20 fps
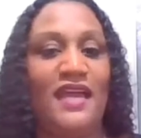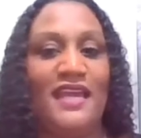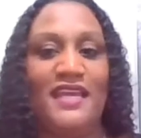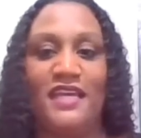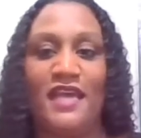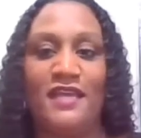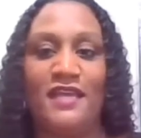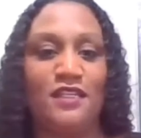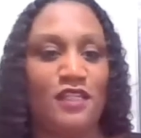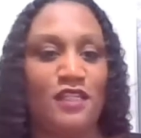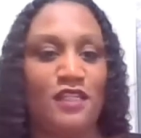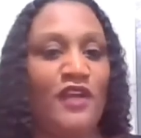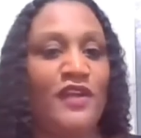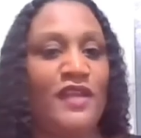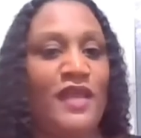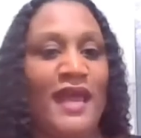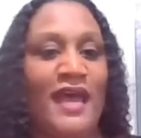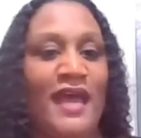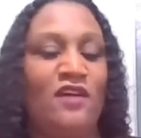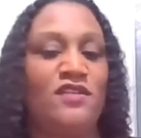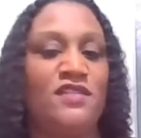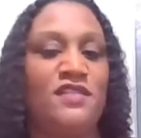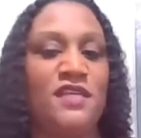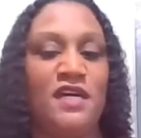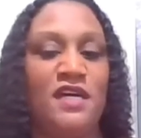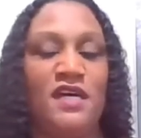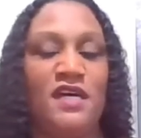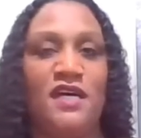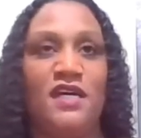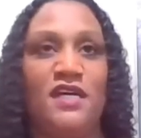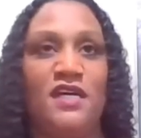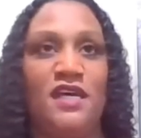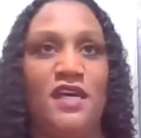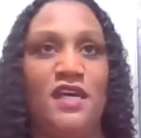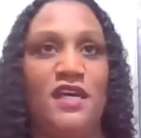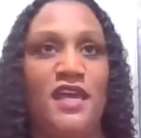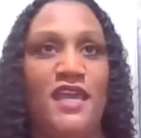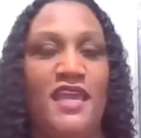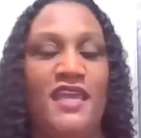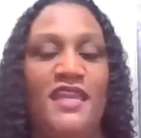like learning how to
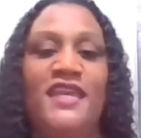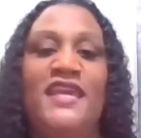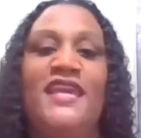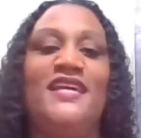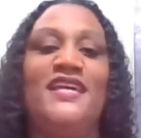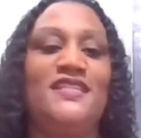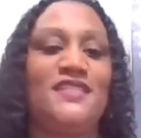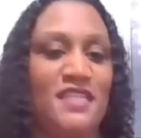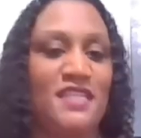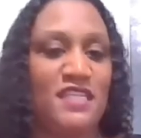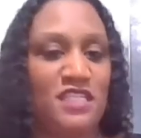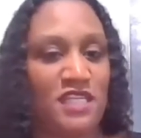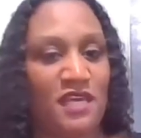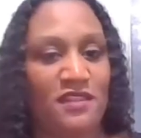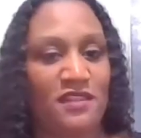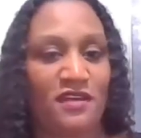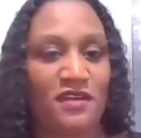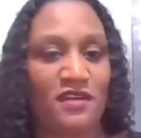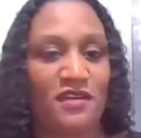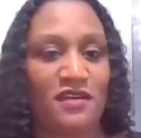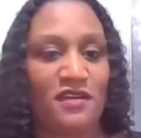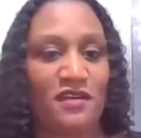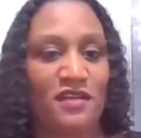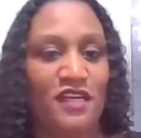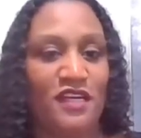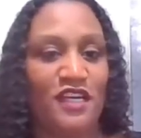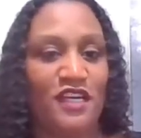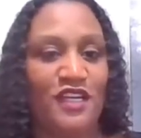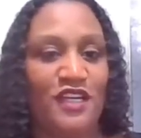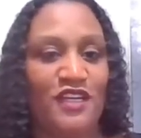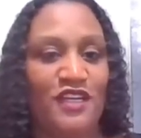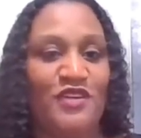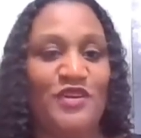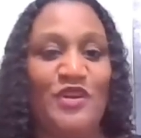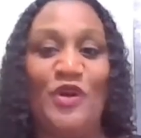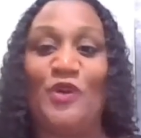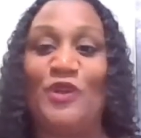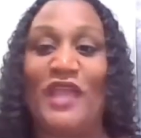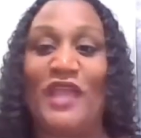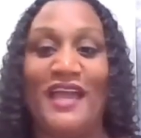enhance each other.
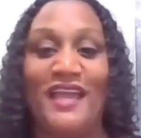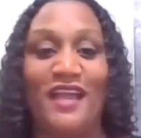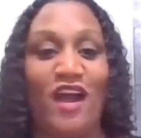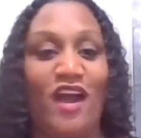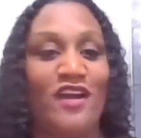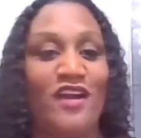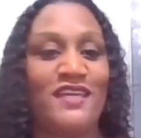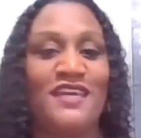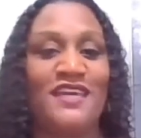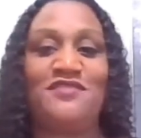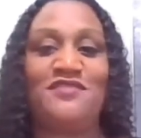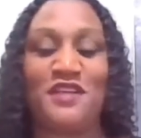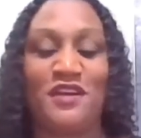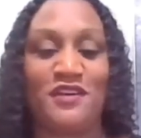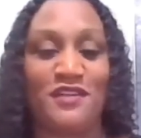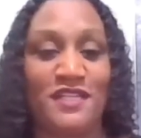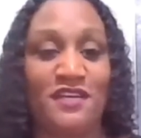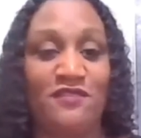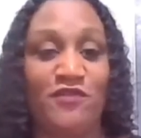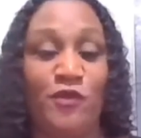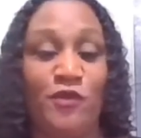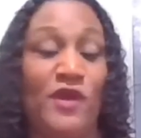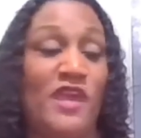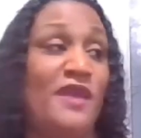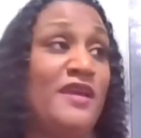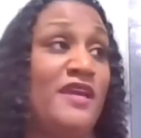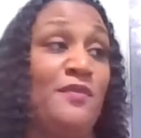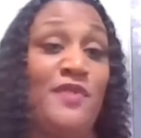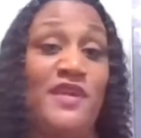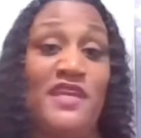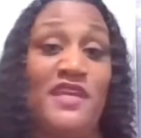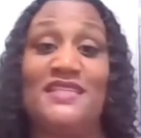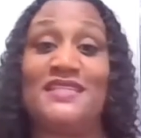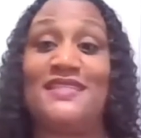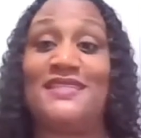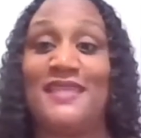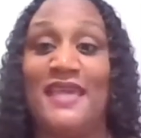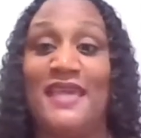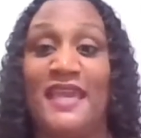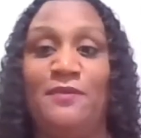Like our gifts are different. It could be the
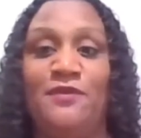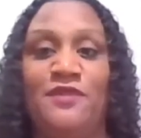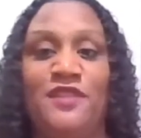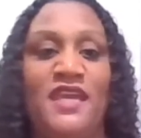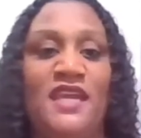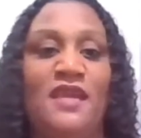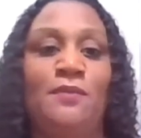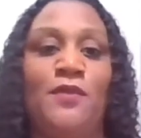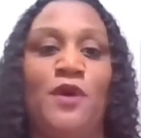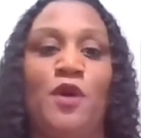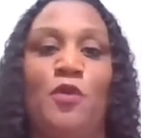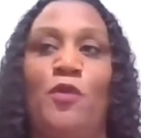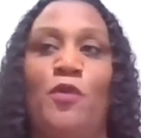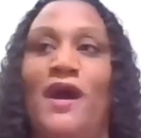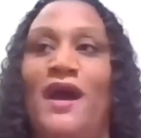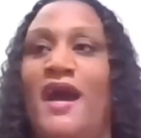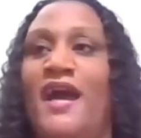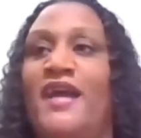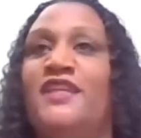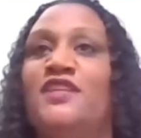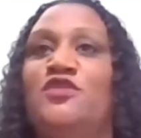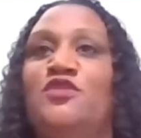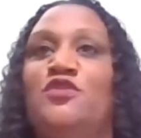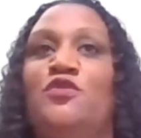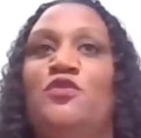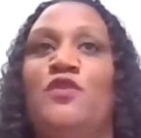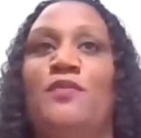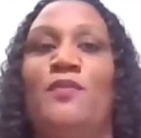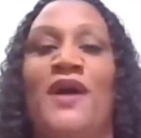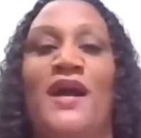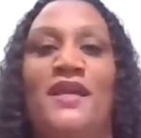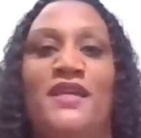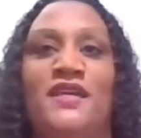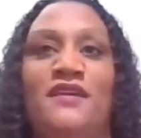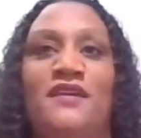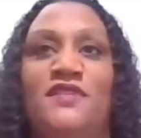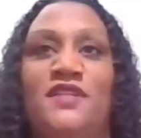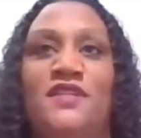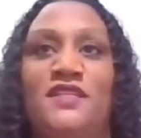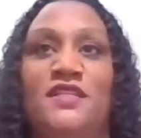same thing, but what I do with my
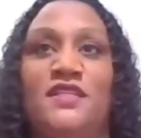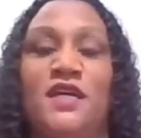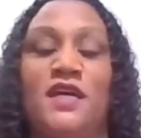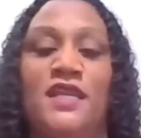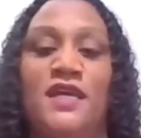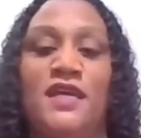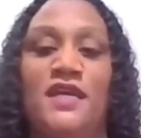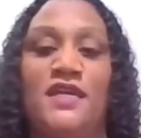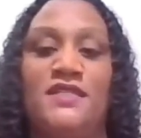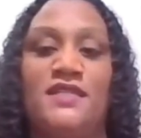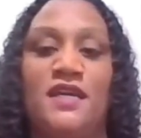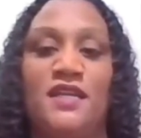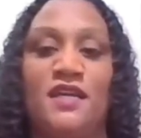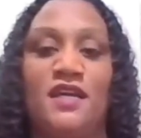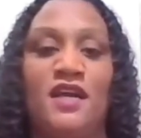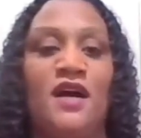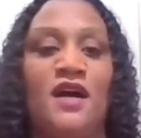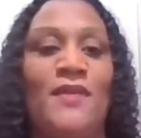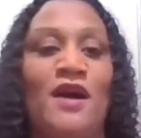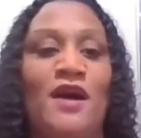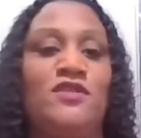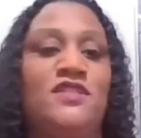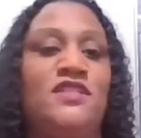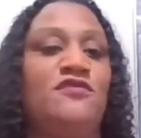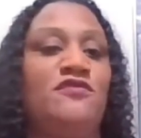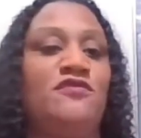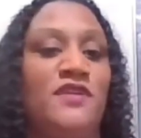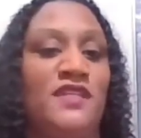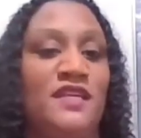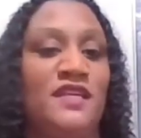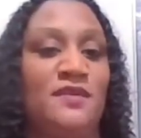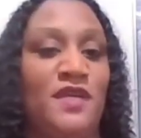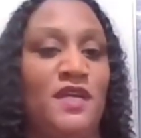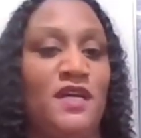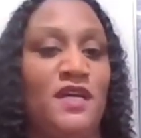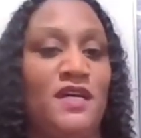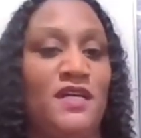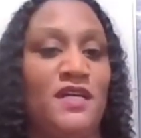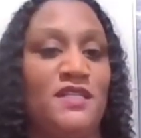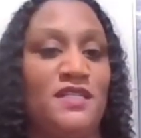gift is gonna come out differently
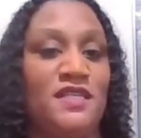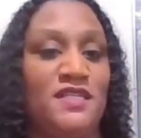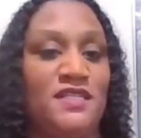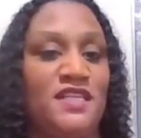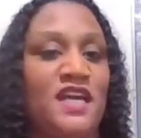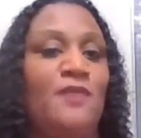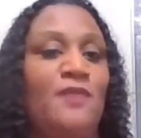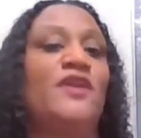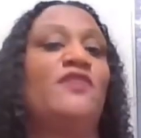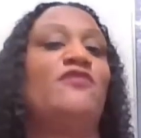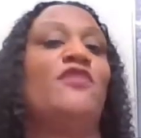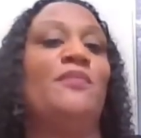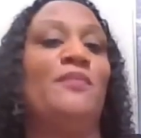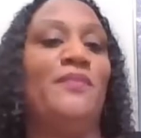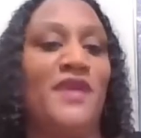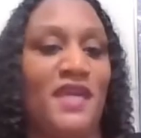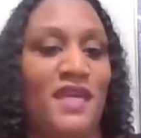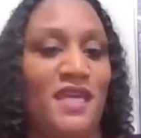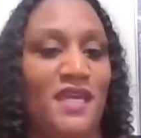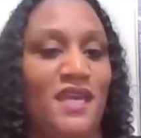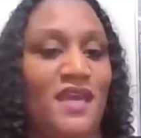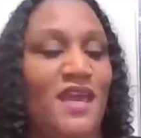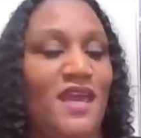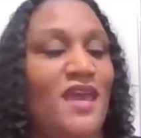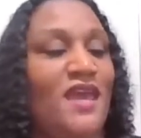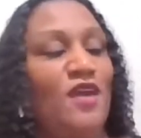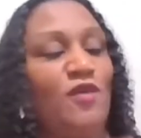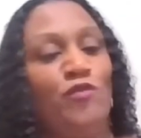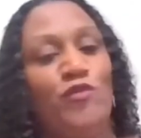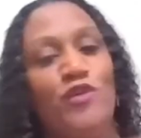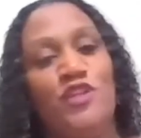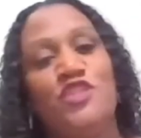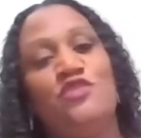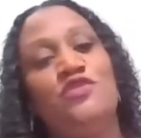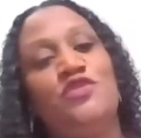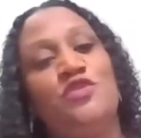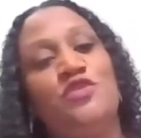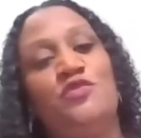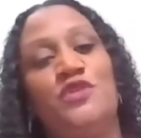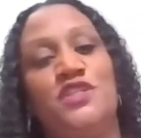because it's coming from me. And what you
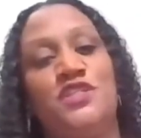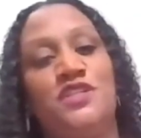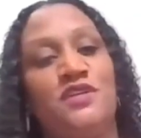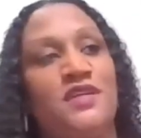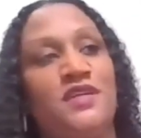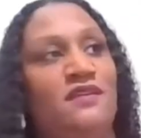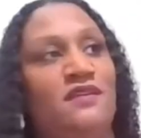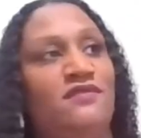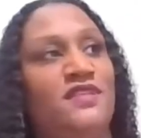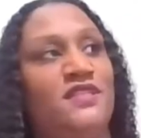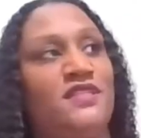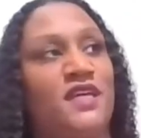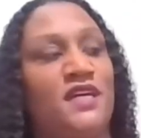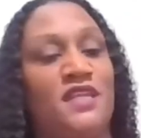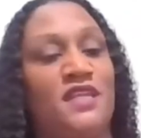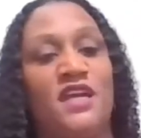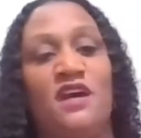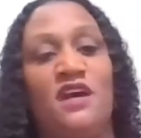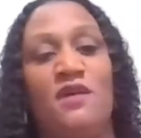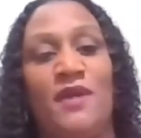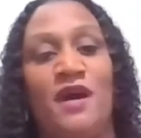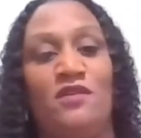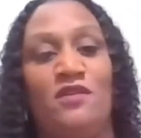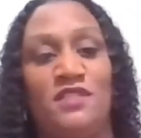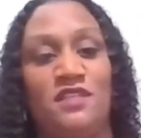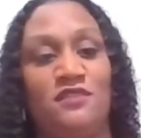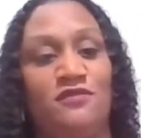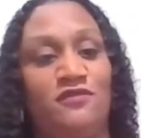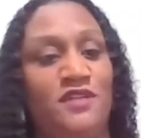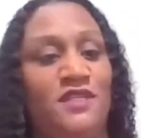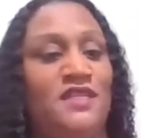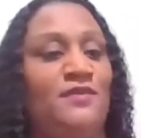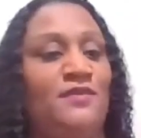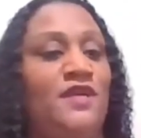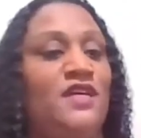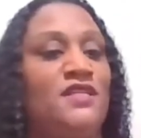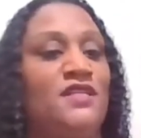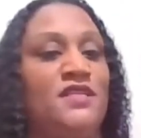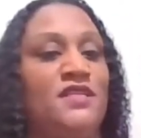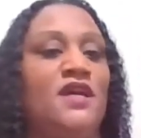do with your gift is gonna come out differently
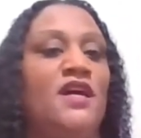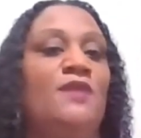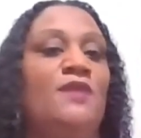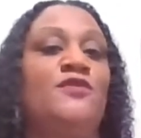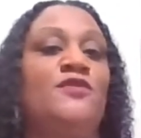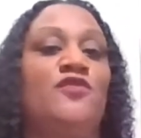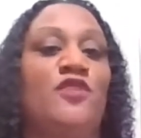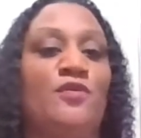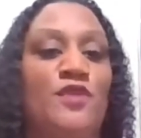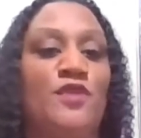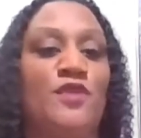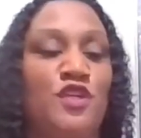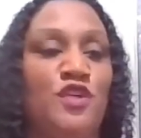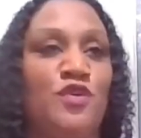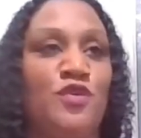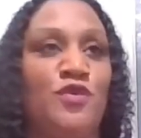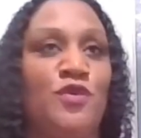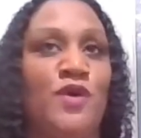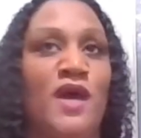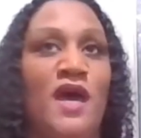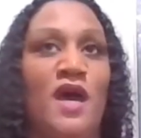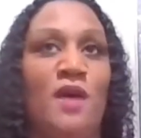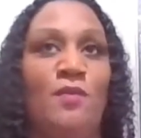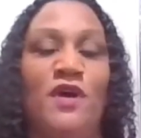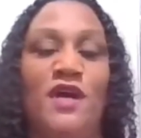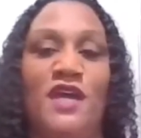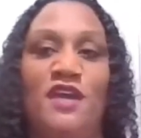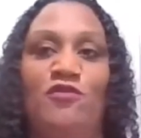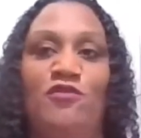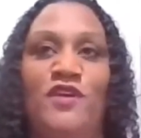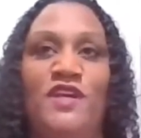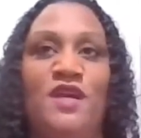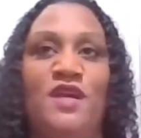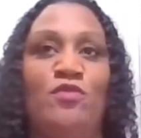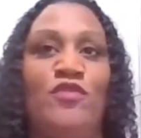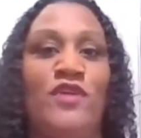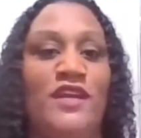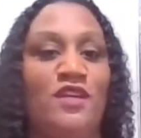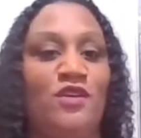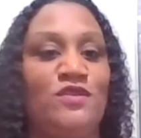because it comes from you. But if we could
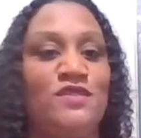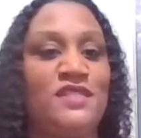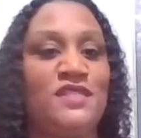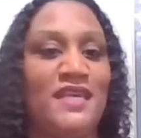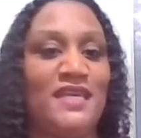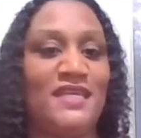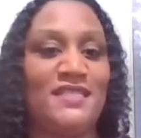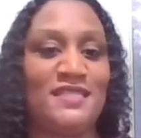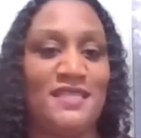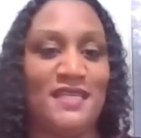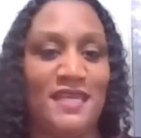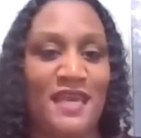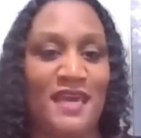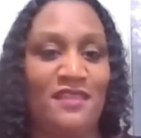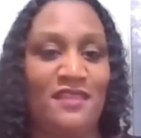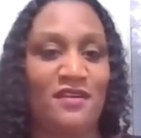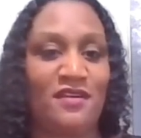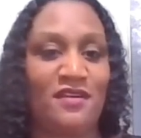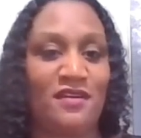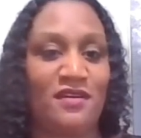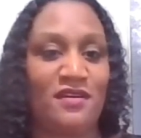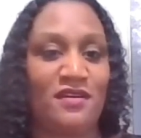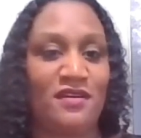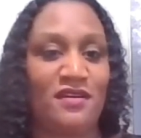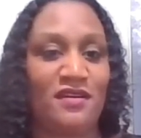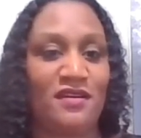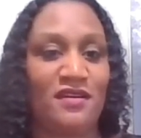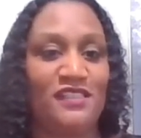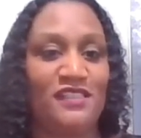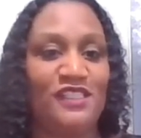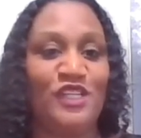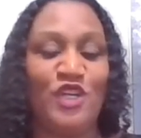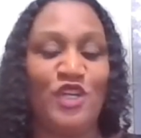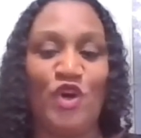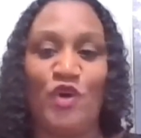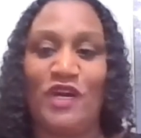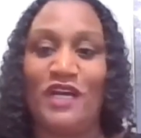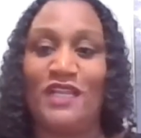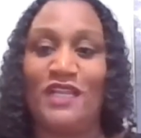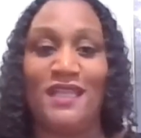bring those things together,
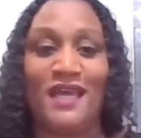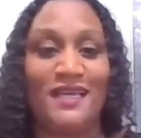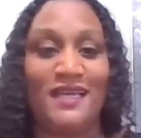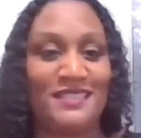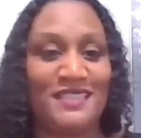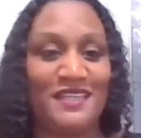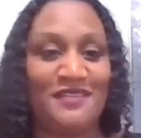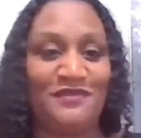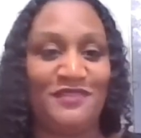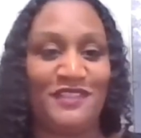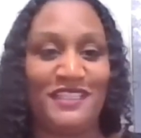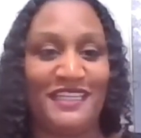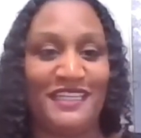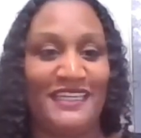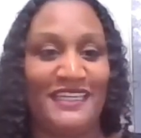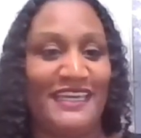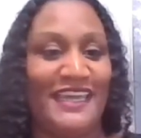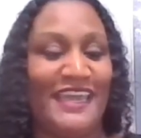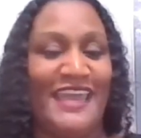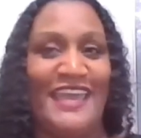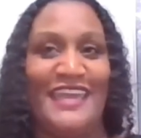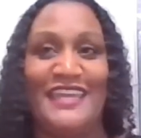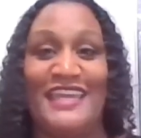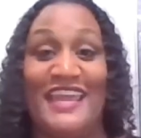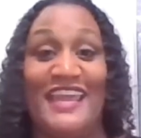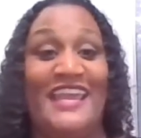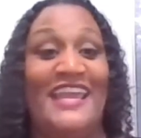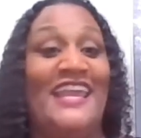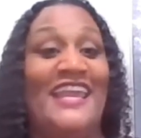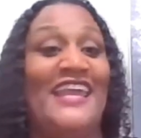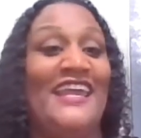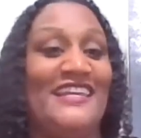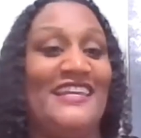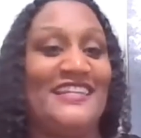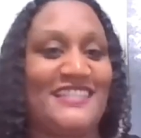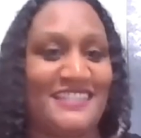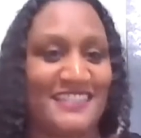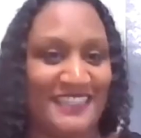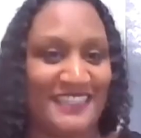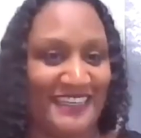collectively and
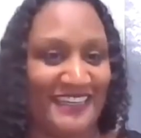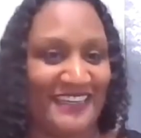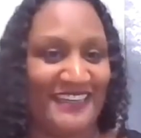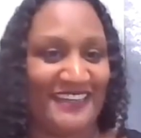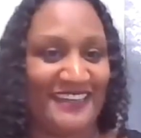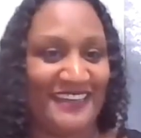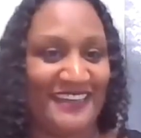enhance it.